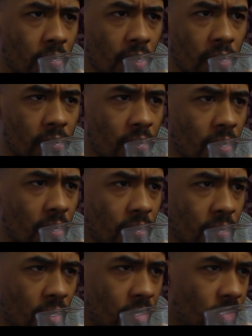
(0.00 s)
Tap, tap,
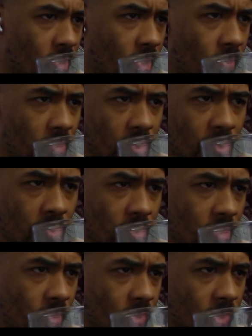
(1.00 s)
tap, tap, think,
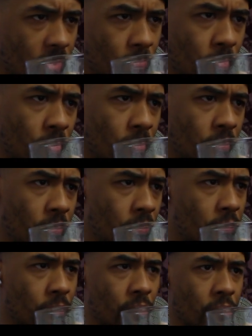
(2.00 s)
think, think, boom,
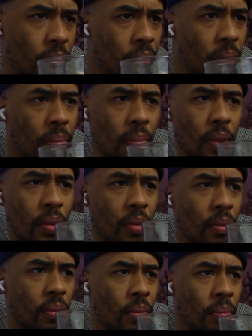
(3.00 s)
boom,
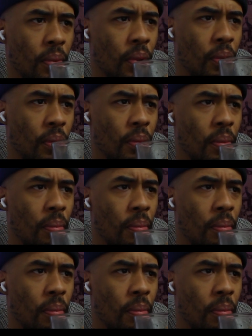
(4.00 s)
boom, boom.